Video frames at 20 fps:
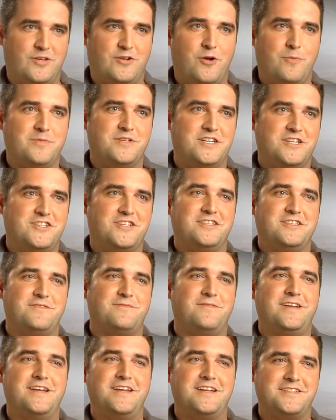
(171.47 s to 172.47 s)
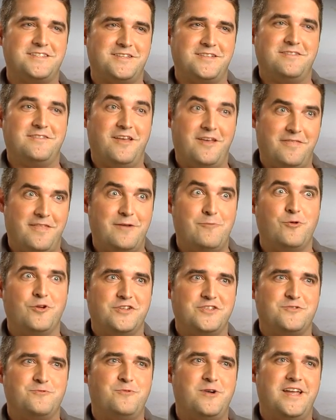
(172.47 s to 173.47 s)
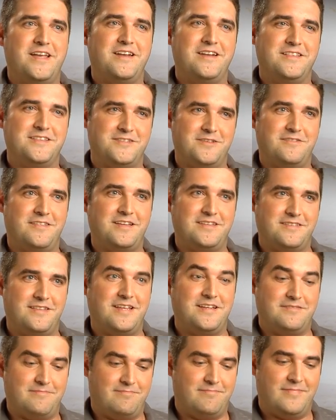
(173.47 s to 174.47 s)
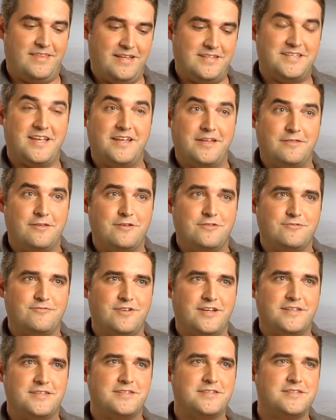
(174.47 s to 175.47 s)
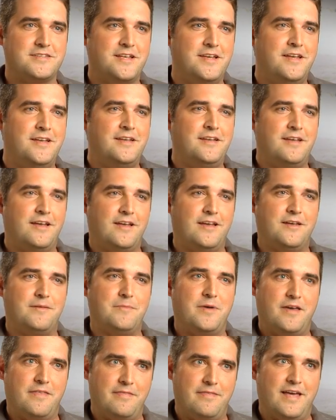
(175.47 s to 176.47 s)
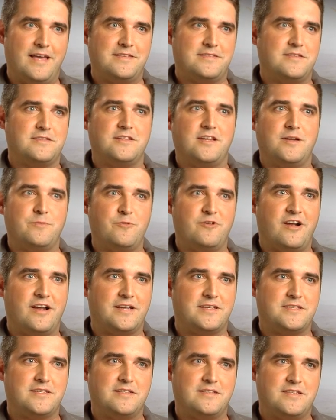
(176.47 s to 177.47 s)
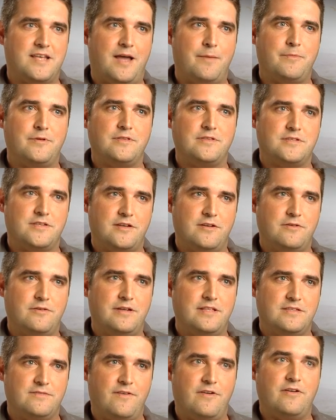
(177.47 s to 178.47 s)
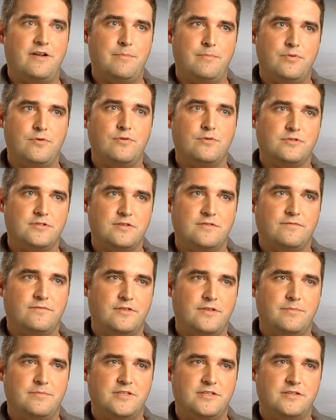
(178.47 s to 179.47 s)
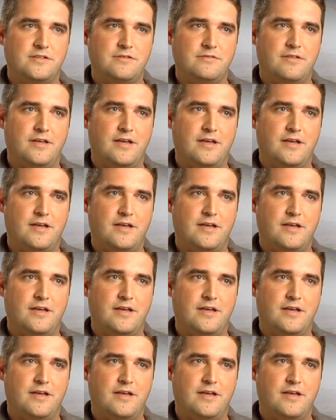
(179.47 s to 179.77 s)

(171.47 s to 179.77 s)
the competition's fierce and, and they want to win, and so they, they, they take those risks. Um, and that's the time where accidents happen. So it's very important for them to do